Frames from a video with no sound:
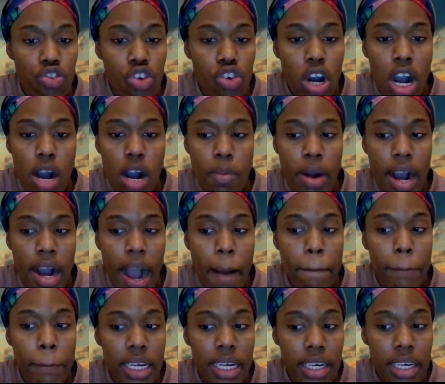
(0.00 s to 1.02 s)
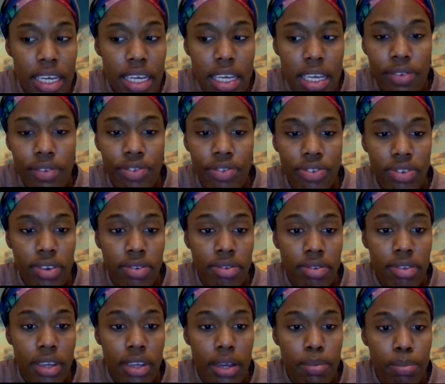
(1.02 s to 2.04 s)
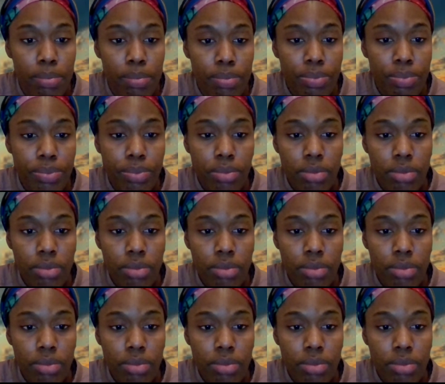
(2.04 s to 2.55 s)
trauma, and belief system.